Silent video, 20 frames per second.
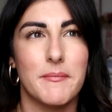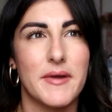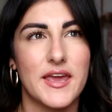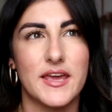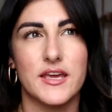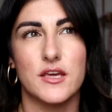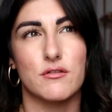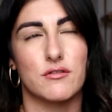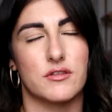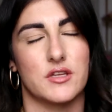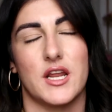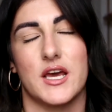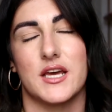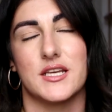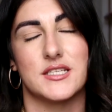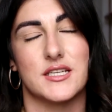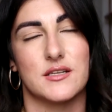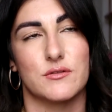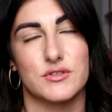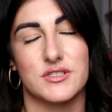for me,
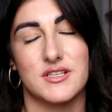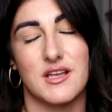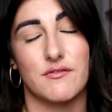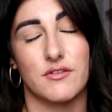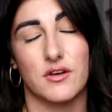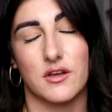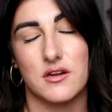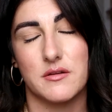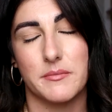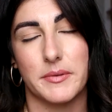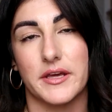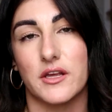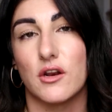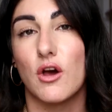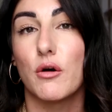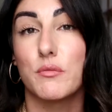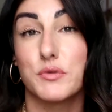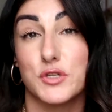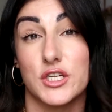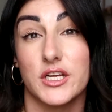euthanizing was never going to be an
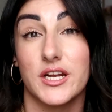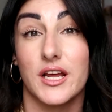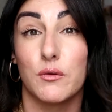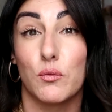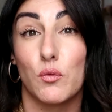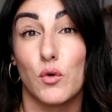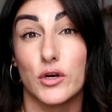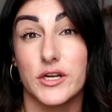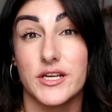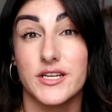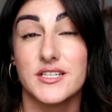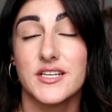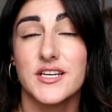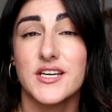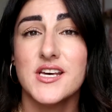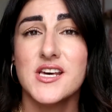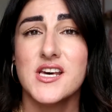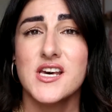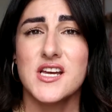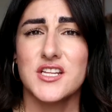option. I wanted
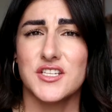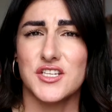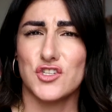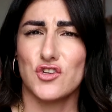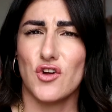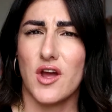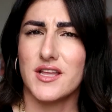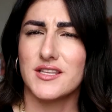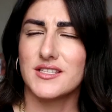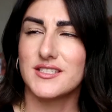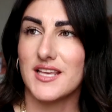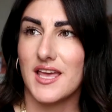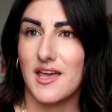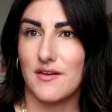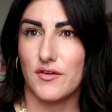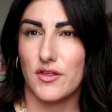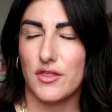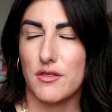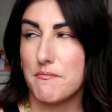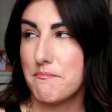to try and
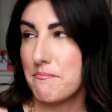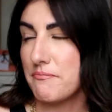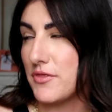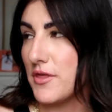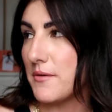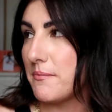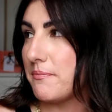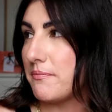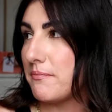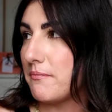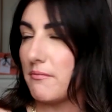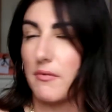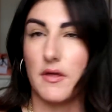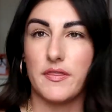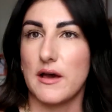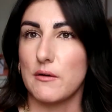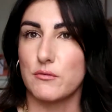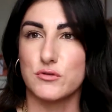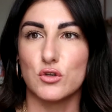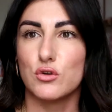save her.
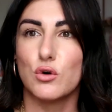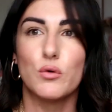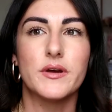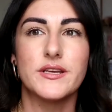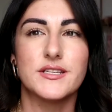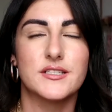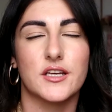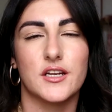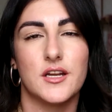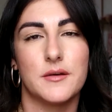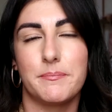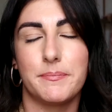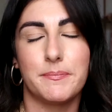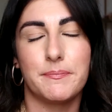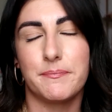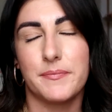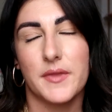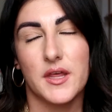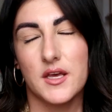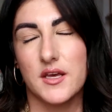That would always be
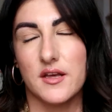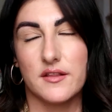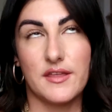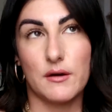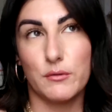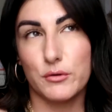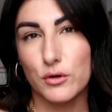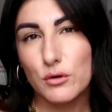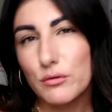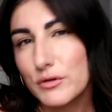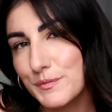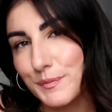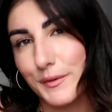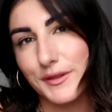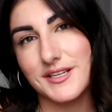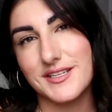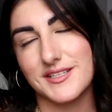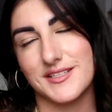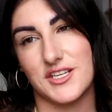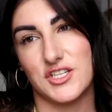
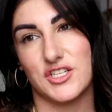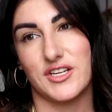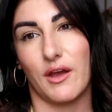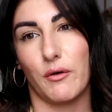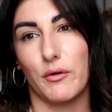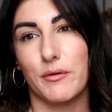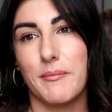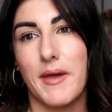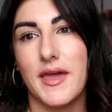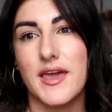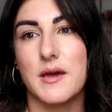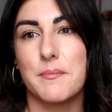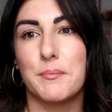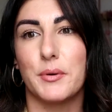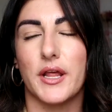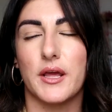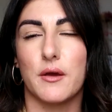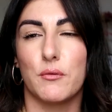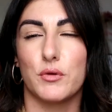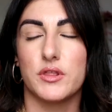the decision I would make,
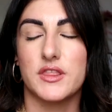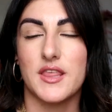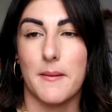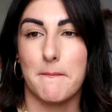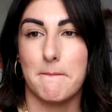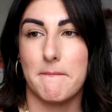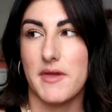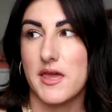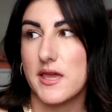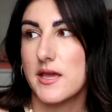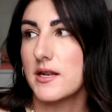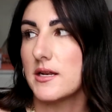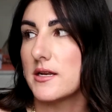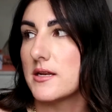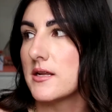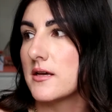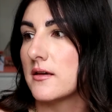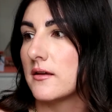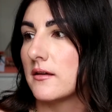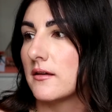but it would then
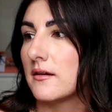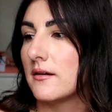mean